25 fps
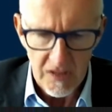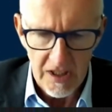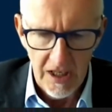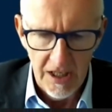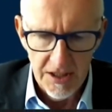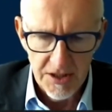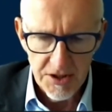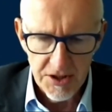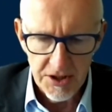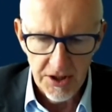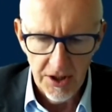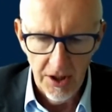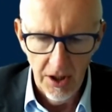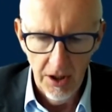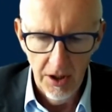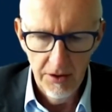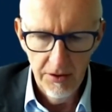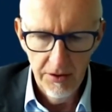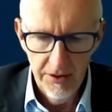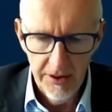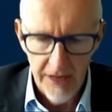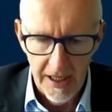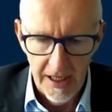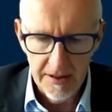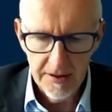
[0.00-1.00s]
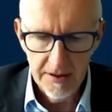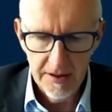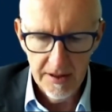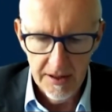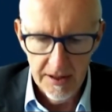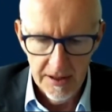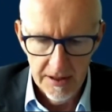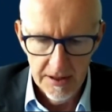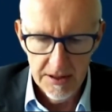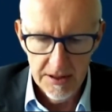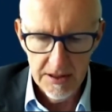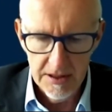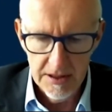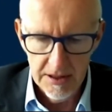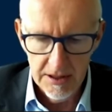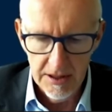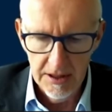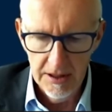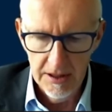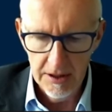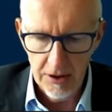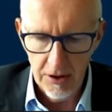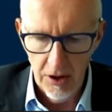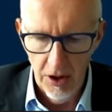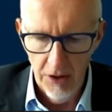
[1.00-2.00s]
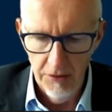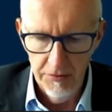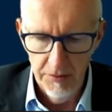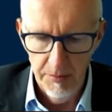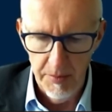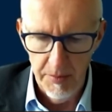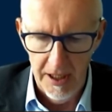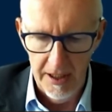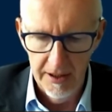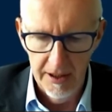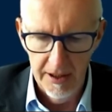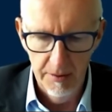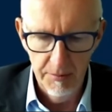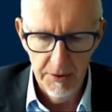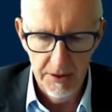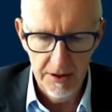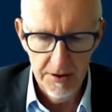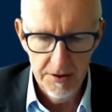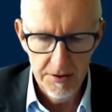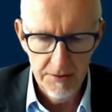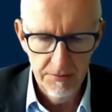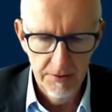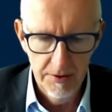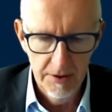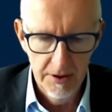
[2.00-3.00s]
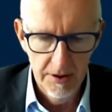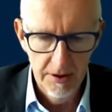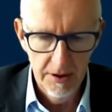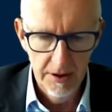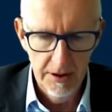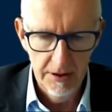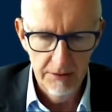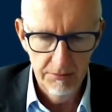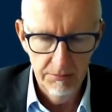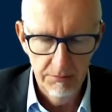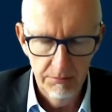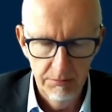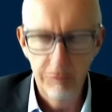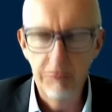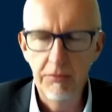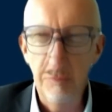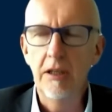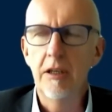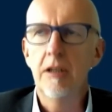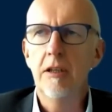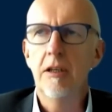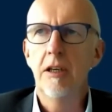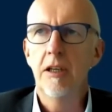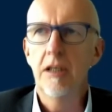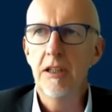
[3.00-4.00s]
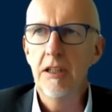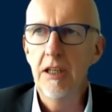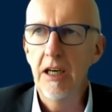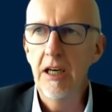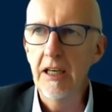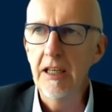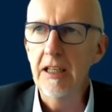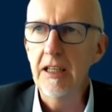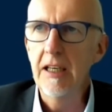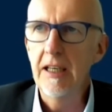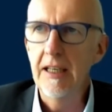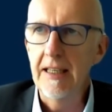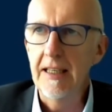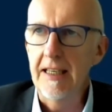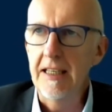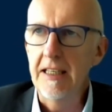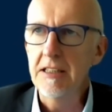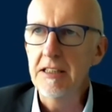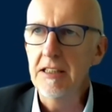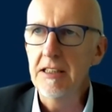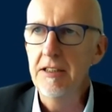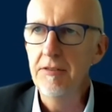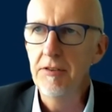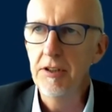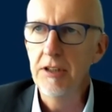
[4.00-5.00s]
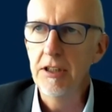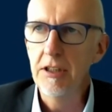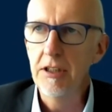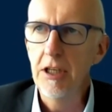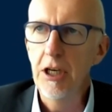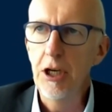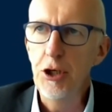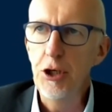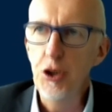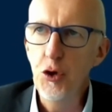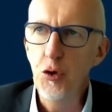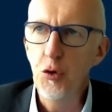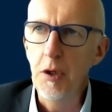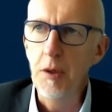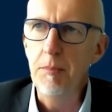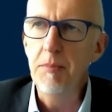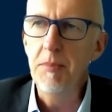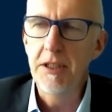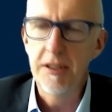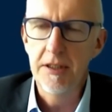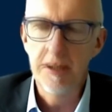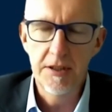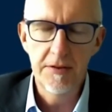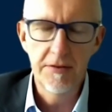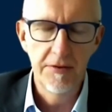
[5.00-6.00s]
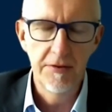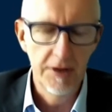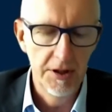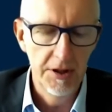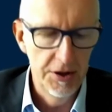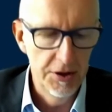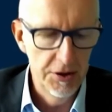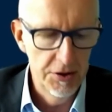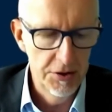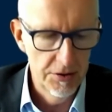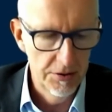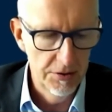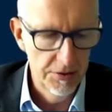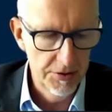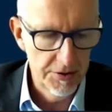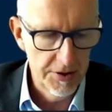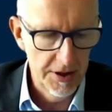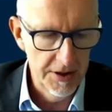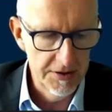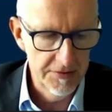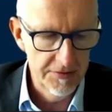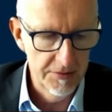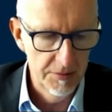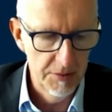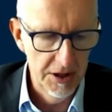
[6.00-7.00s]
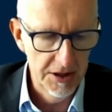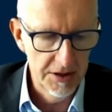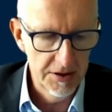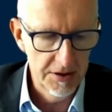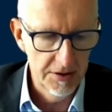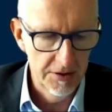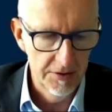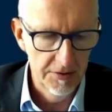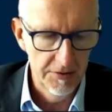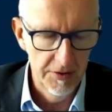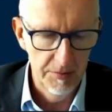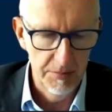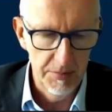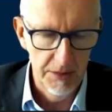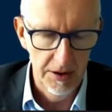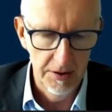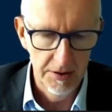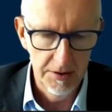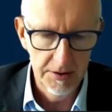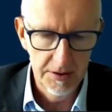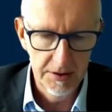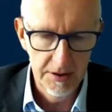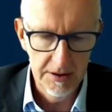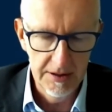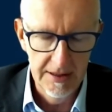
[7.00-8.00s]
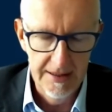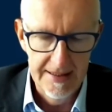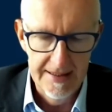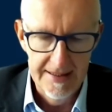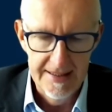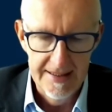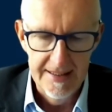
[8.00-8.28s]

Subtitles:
And so that this COVID pandemic has really, I guess, given a new impetus for the digital transformation of the post.